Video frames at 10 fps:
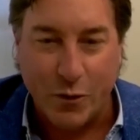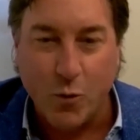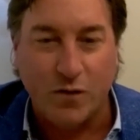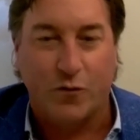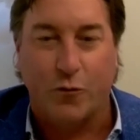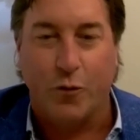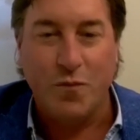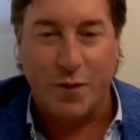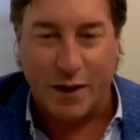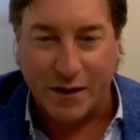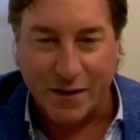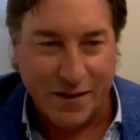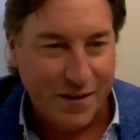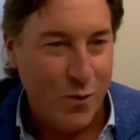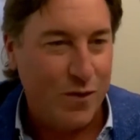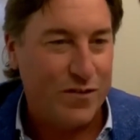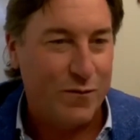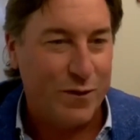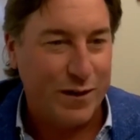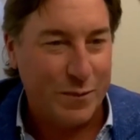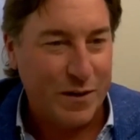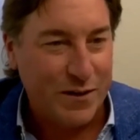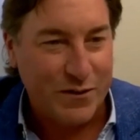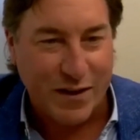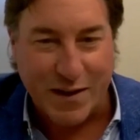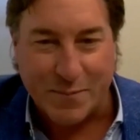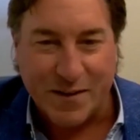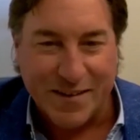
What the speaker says: Who wants groupthink? Who wants everything to be the same?